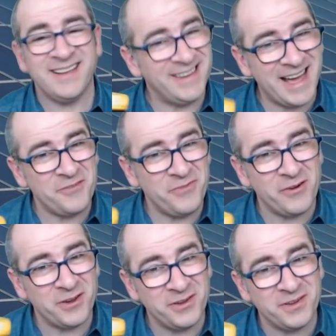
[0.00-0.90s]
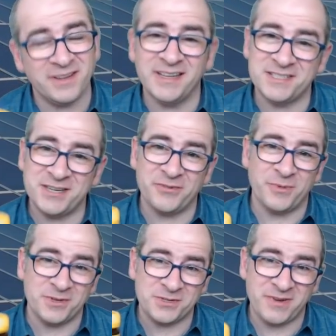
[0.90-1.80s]
not very good unless you're
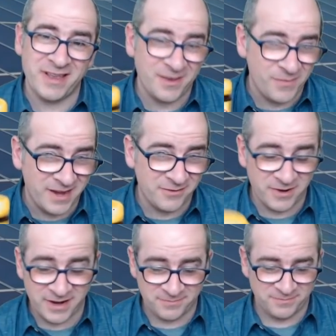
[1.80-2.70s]
from Australia, mate, right?